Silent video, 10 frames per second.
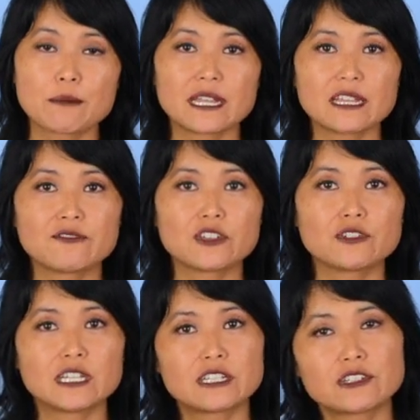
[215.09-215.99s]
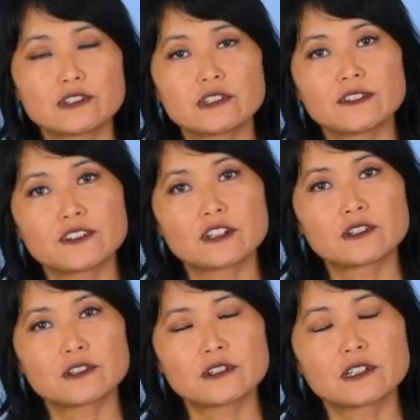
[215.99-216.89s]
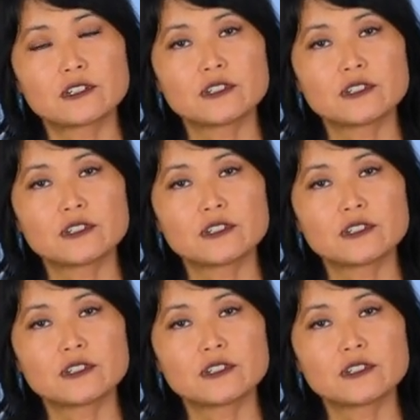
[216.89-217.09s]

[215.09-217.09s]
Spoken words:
But if you're